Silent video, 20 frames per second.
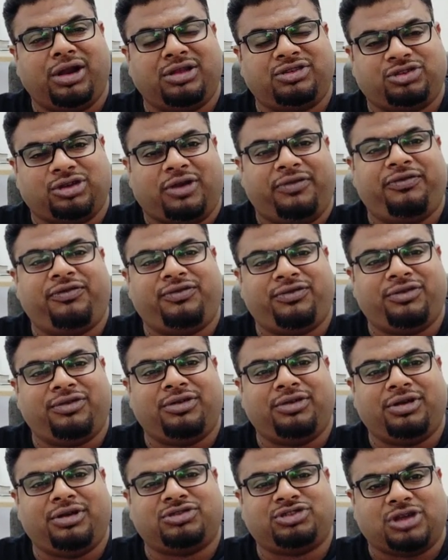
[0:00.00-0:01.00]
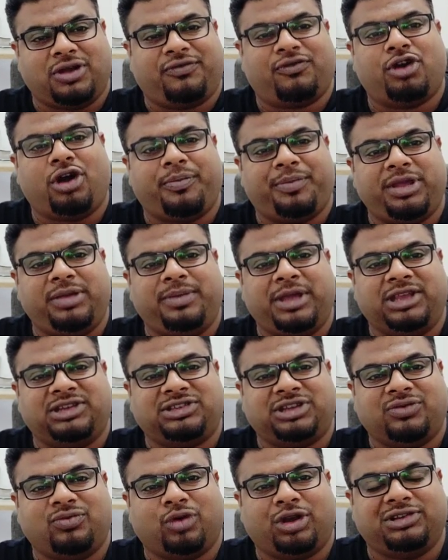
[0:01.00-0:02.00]
soft
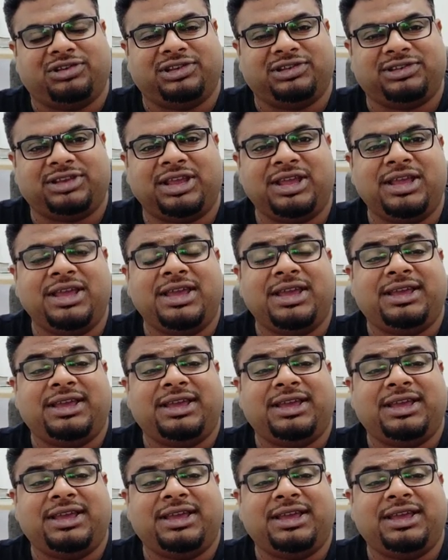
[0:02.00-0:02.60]
copy-based invoices.